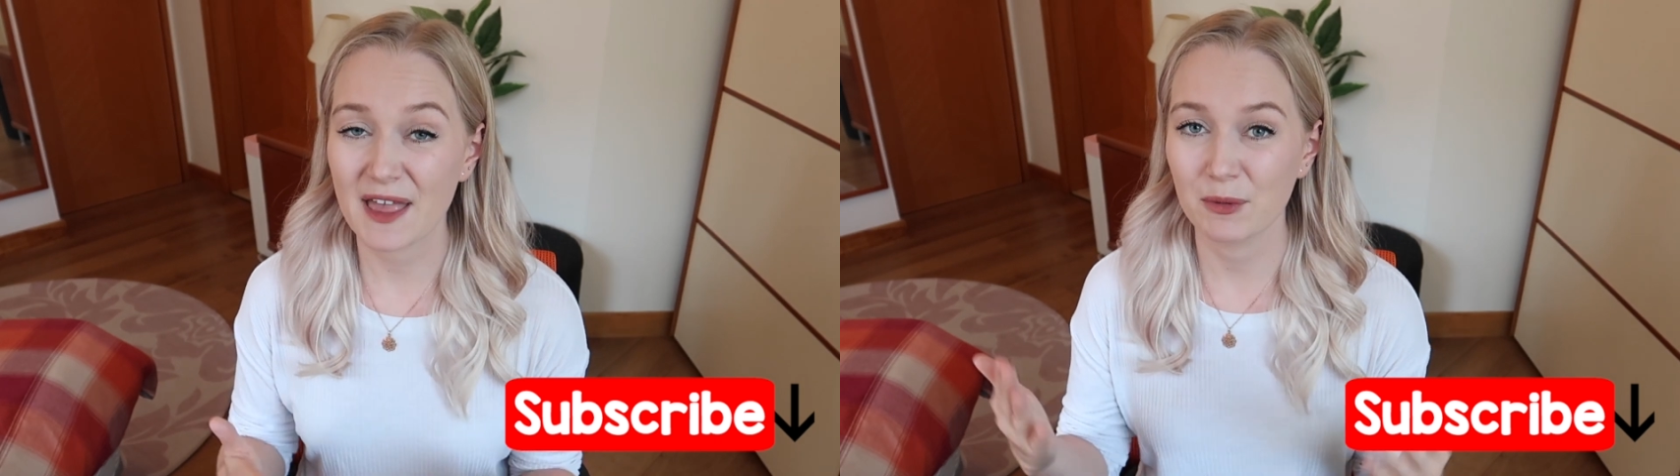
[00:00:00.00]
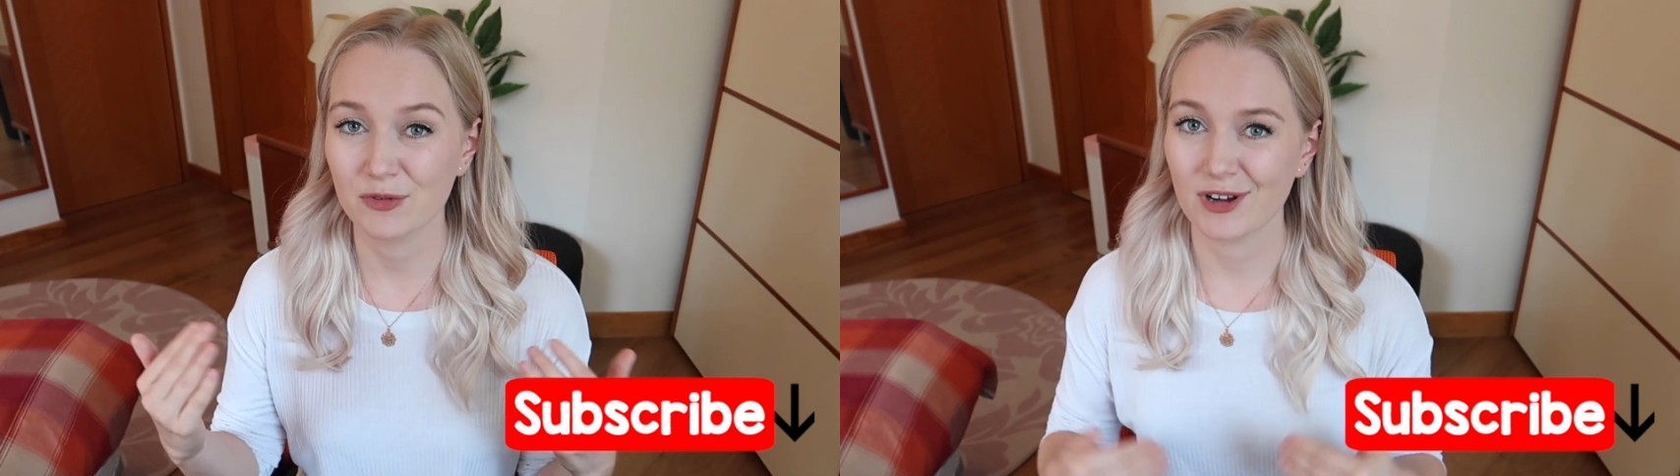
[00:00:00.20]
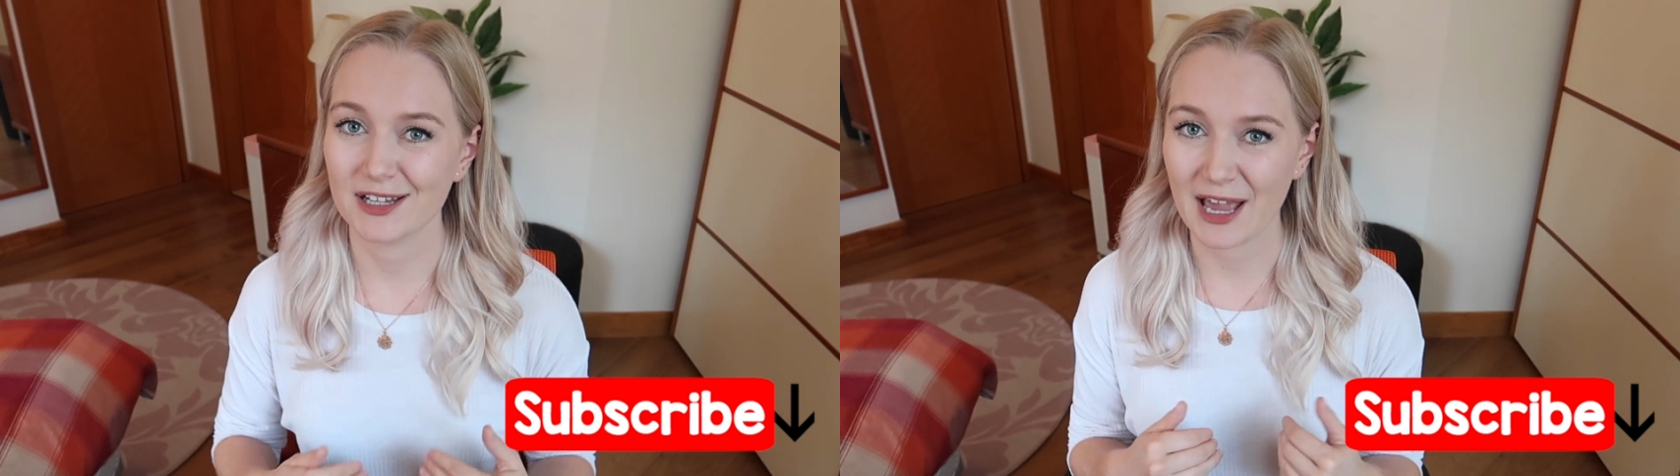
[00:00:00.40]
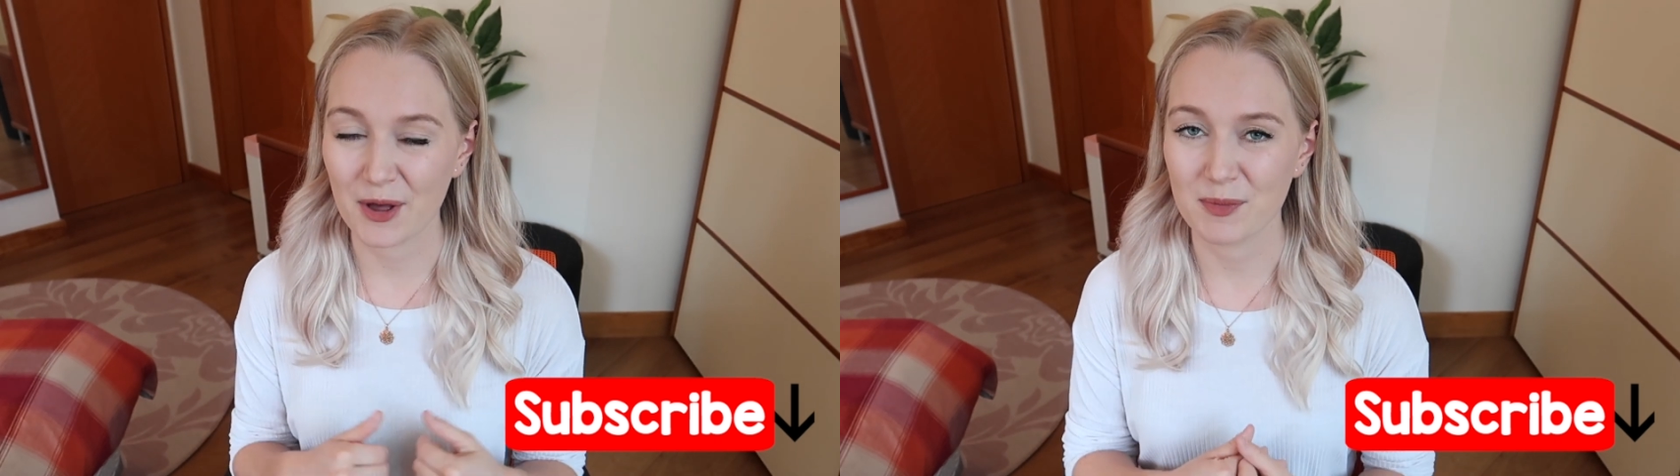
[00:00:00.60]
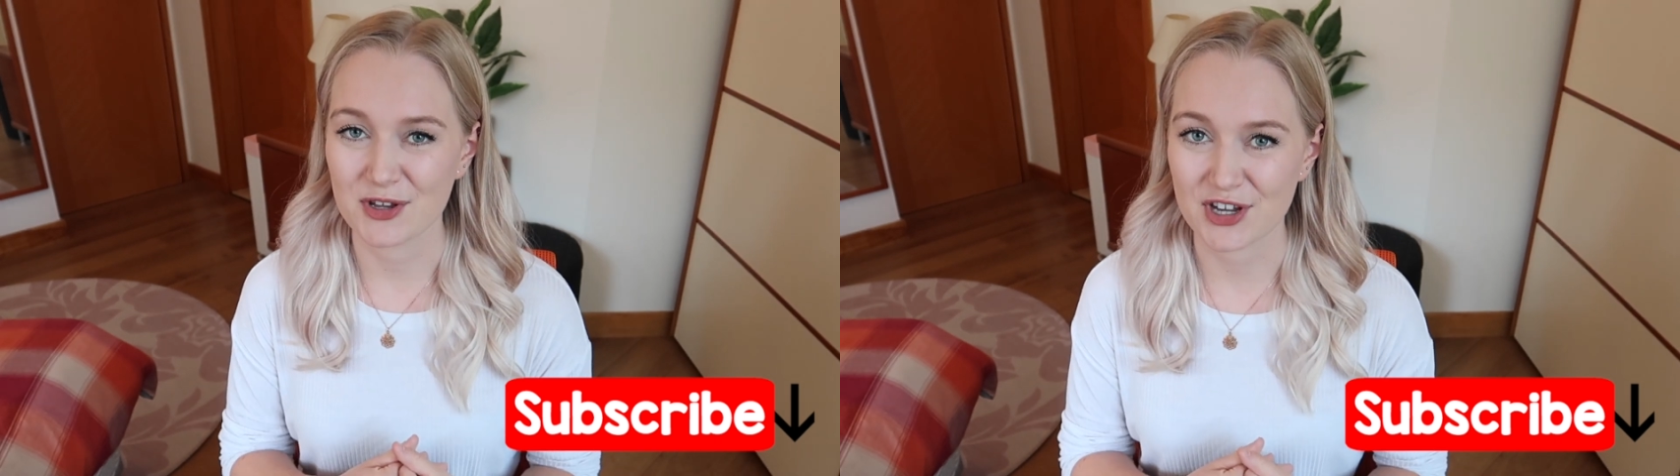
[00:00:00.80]
That will really
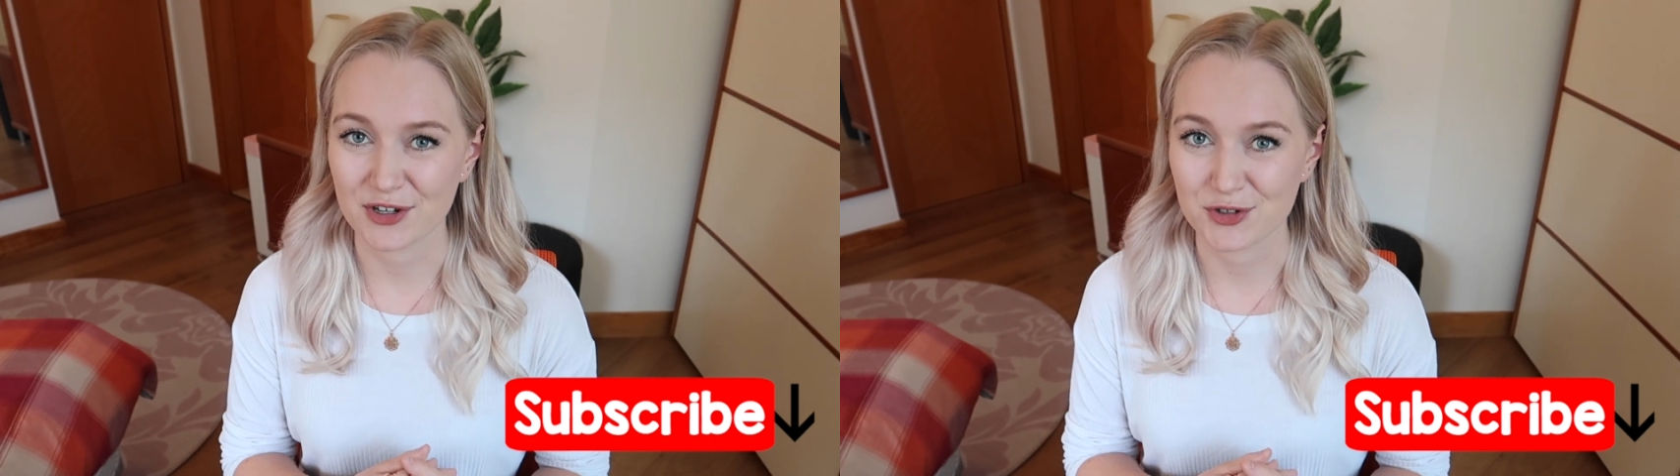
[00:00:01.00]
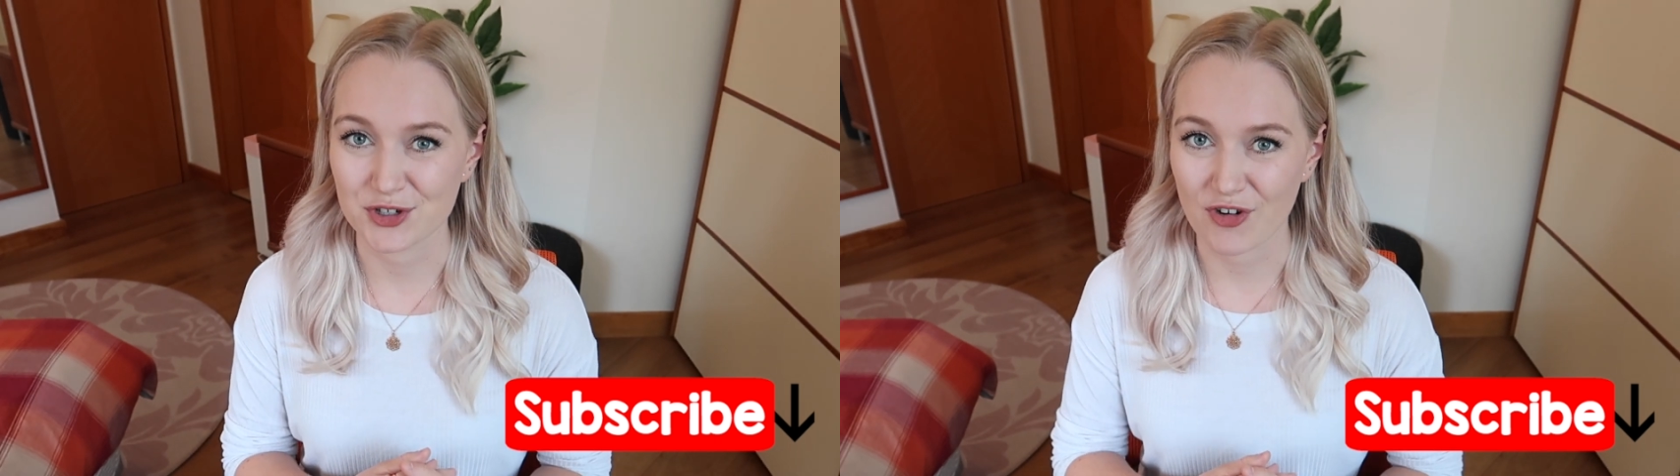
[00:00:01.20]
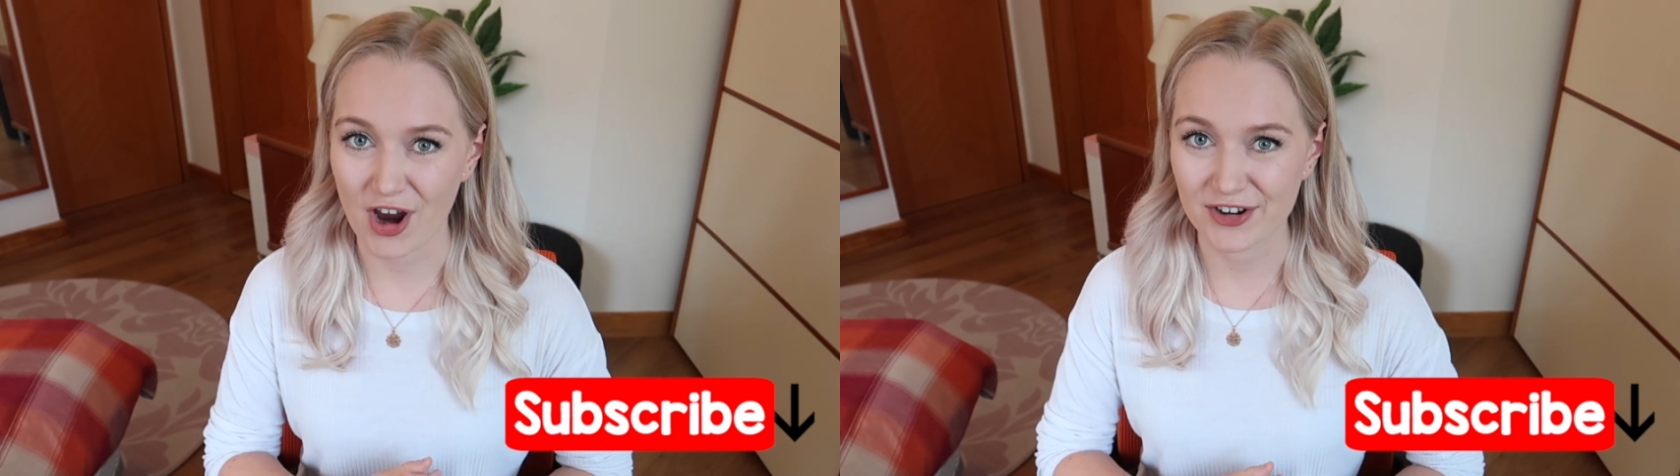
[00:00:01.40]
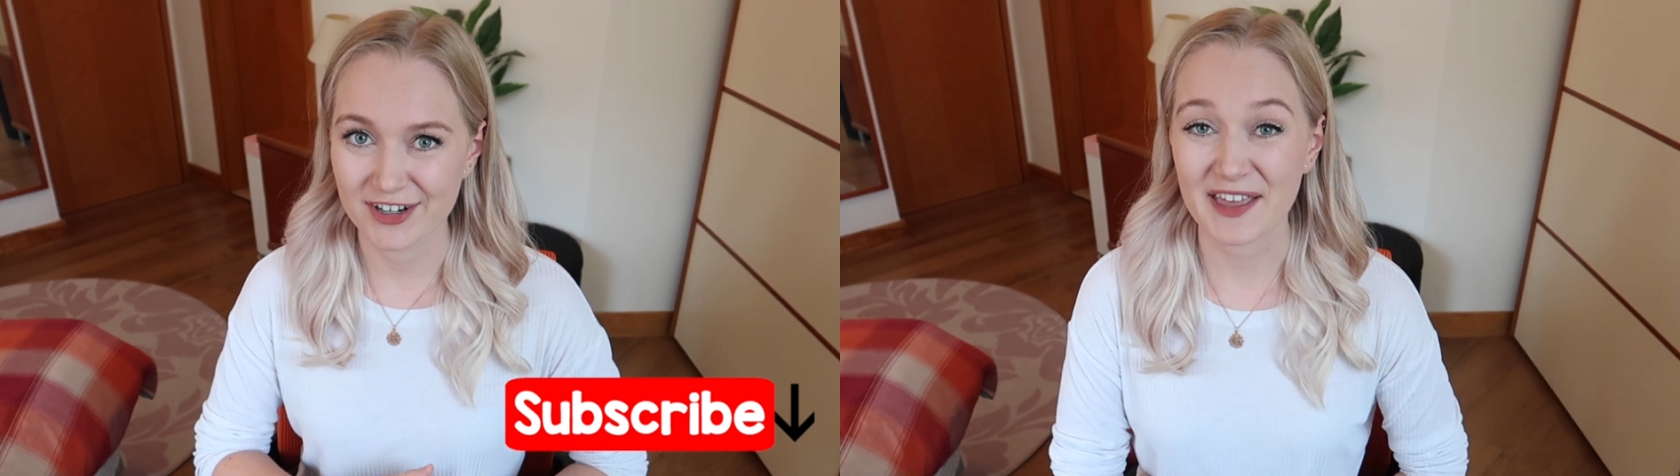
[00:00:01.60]
help my channel to grow.